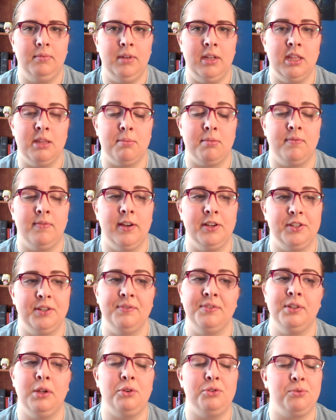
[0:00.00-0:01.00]
in the profession
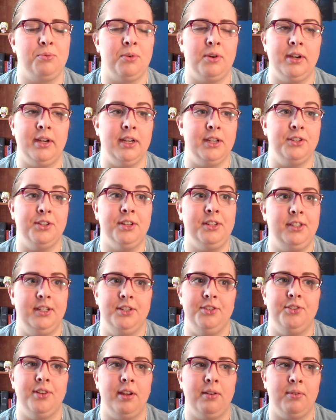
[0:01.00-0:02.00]
of social work, and just
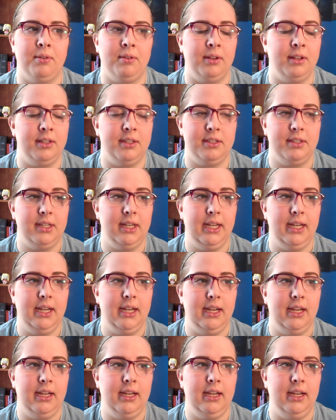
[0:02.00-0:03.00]
in general, it's
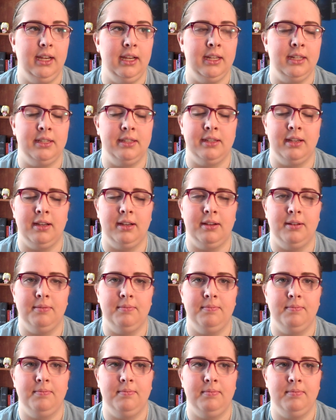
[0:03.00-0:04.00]

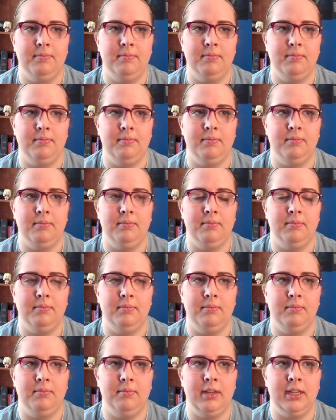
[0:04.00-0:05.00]
a
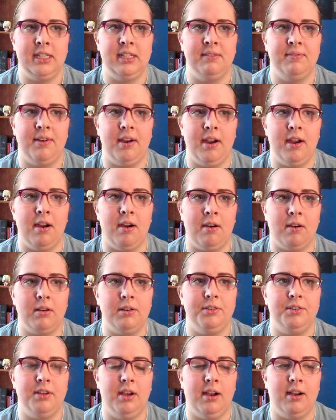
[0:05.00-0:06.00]
very
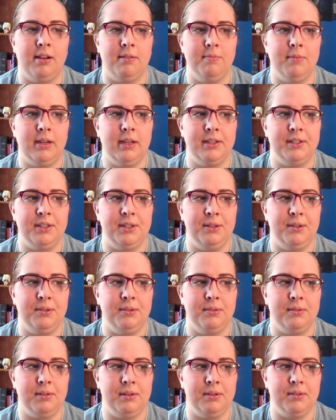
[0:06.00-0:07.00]
hard job because
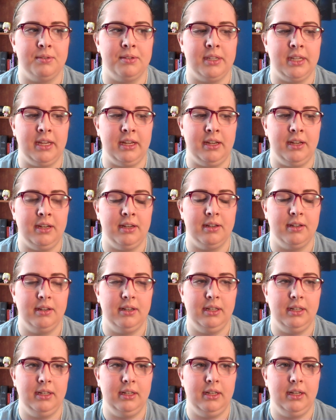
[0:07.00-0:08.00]
you see
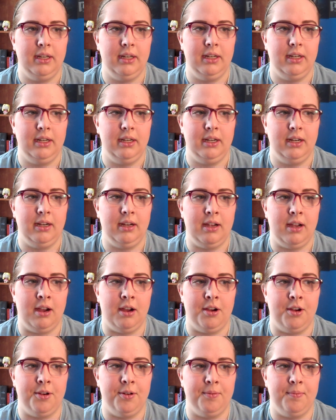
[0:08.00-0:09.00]

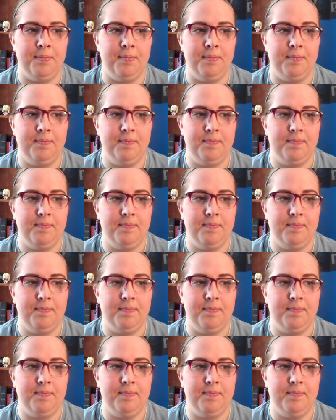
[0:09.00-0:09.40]
some